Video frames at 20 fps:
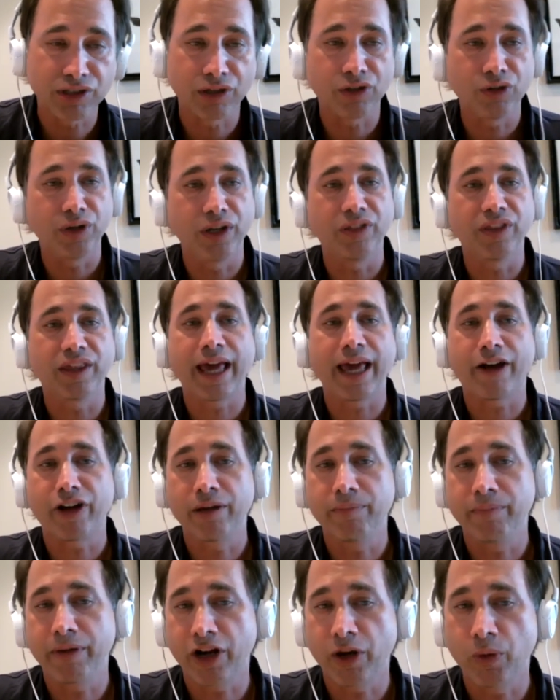including Gary
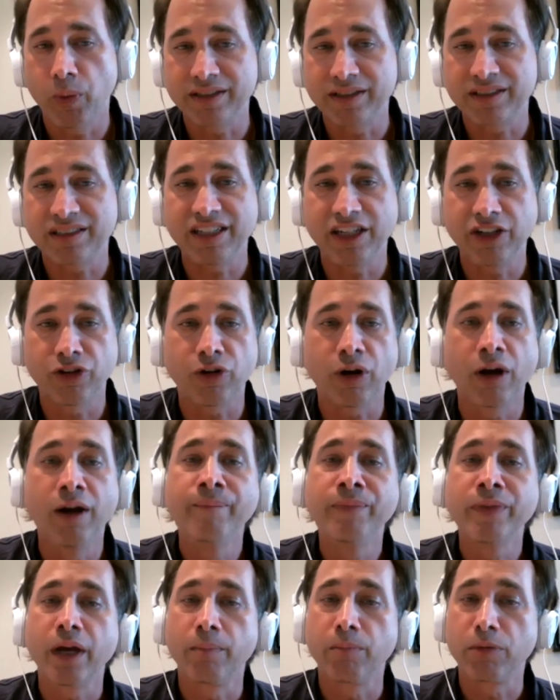and Mary West Senior
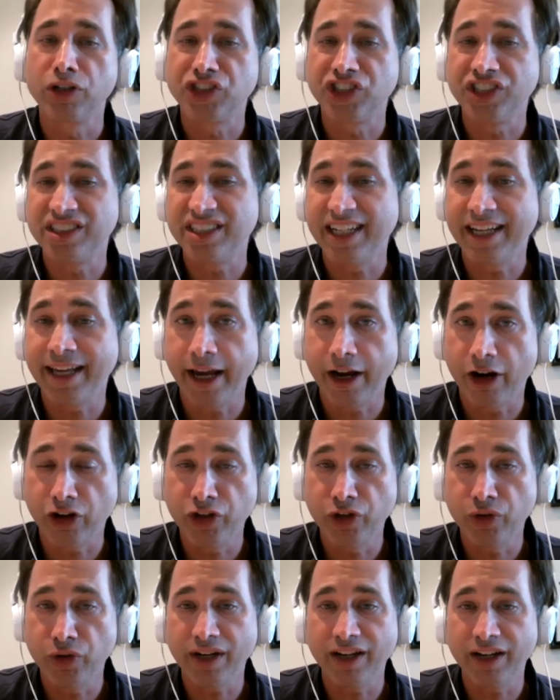Emergency Care
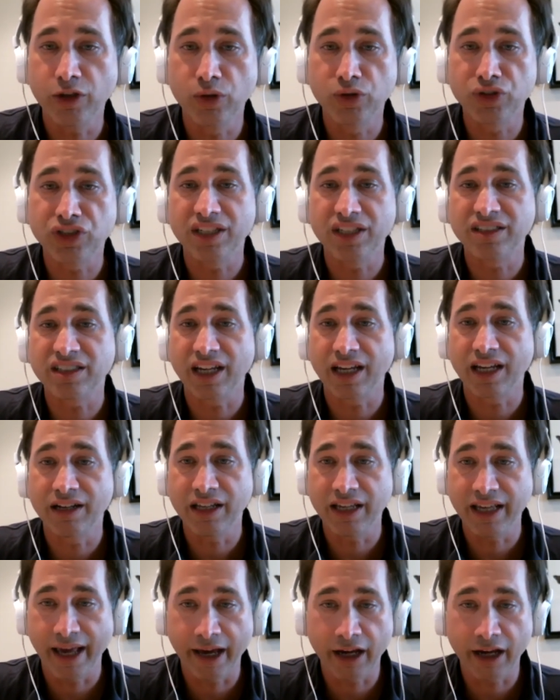Unit at U C San
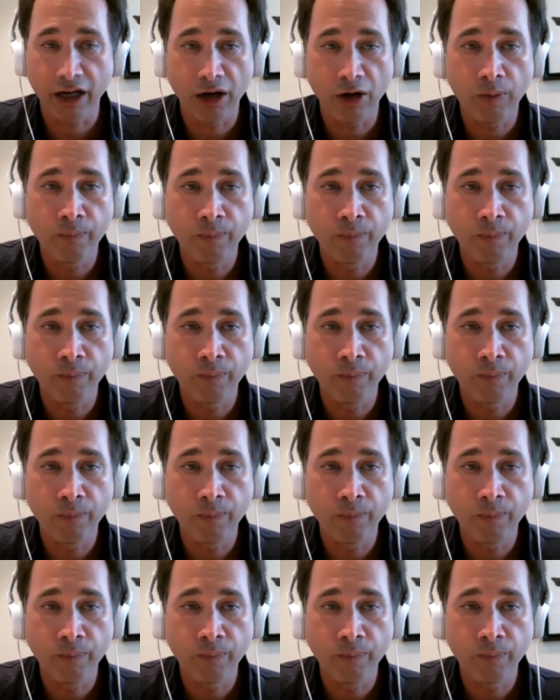Diego,